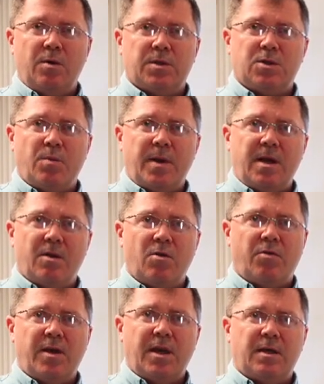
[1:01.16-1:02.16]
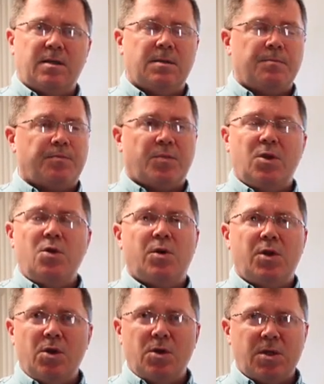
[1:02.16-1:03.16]
it with so many other things. You
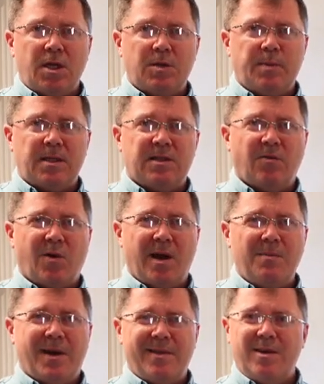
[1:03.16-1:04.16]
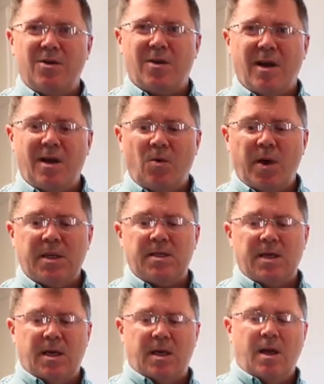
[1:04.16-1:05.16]
can use an expensive wine, but I think you're kind of
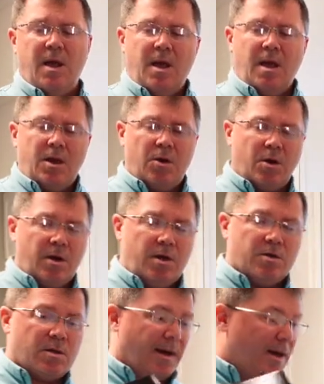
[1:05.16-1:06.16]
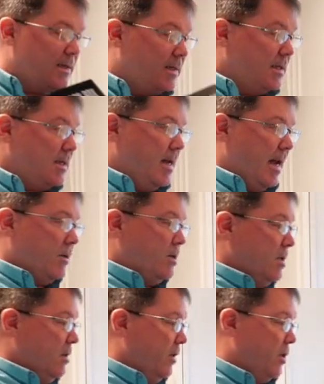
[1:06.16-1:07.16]
wasting it. You're going to use 16
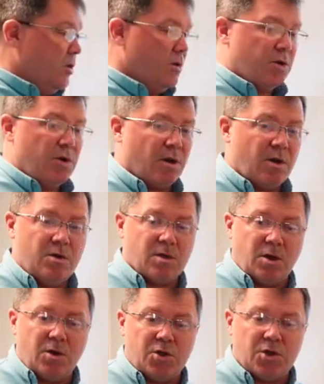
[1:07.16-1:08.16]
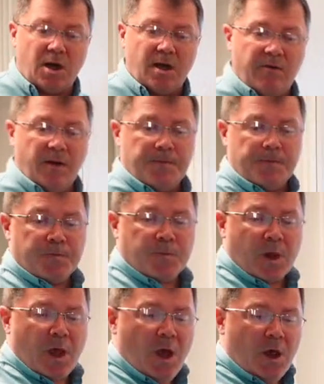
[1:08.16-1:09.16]
ounces of it too, so you're going to use a good chunk of it.
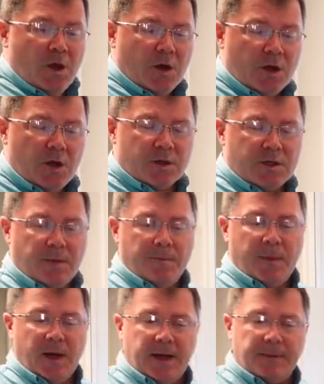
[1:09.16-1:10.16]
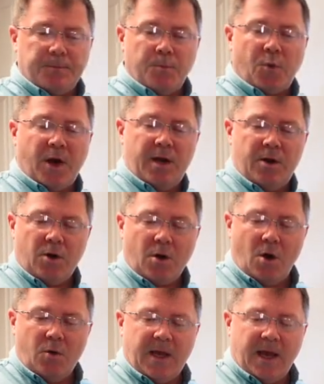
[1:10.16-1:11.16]
You're going to use some brandy or
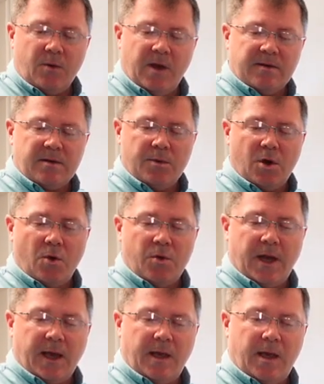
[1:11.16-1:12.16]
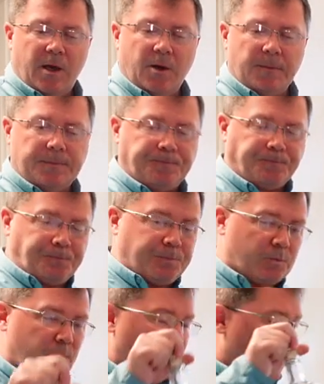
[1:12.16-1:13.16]
cognac. We have some cognac here.
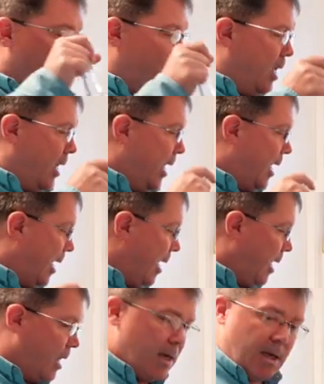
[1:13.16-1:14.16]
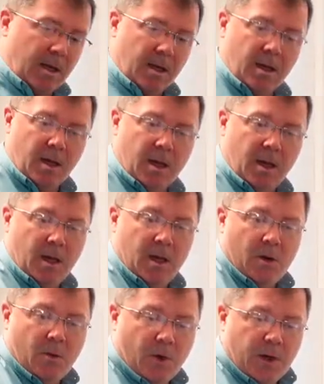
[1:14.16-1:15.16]
And
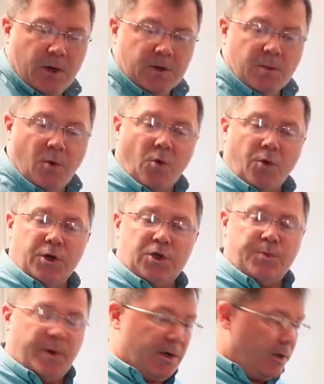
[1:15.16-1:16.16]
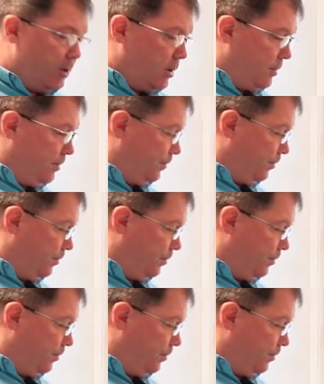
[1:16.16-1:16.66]
we're going to use some orange bitters.